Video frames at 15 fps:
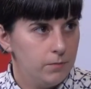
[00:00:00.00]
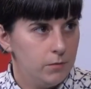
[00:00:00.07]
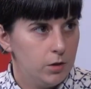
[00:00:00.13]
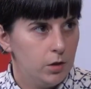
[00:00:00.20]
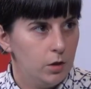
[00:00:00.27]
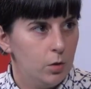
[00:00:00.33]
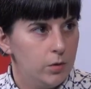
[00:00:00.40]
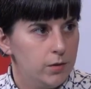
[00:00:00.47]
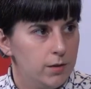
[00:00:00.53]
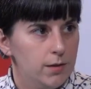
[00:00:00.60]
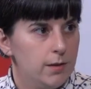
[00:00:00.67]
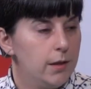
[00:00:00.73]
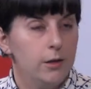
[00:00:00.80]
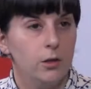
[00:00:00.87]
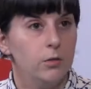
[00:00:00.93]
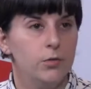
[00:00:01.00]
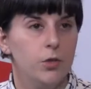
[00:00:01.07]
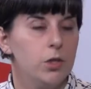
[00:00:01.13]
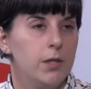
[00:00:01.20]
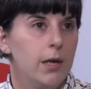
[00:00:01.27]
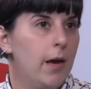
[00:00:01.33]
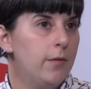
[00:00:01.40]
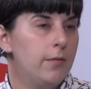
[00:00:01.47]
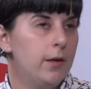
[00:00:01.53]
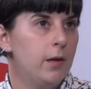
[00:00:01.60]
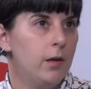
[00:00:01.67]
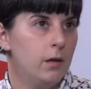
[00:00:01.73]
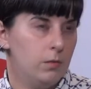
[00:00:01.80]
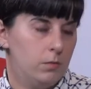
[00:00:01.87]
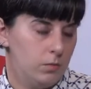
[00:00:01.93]
So instead of just
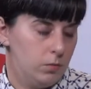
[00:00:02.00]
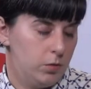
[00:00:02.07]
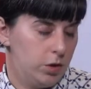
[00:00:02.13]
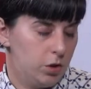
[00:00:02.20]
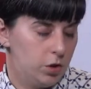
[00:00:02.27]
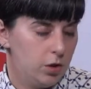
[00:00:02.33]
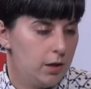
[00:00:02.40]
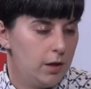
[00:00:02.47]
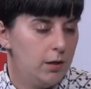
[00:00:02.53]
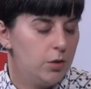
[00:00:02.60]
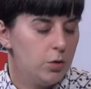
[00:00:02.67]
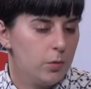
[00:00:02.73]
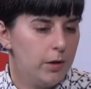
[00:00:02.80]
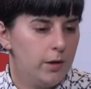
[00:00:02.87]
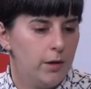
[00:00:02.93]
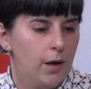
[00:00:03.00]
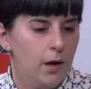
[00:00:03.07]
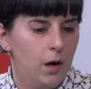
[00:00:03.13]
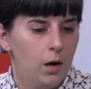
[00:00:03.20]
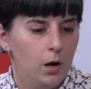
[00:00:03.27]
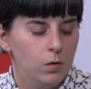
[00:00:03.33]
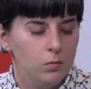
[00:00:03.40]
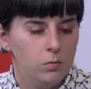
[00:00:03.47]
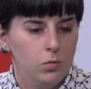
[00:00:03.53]
having, which is the case right now,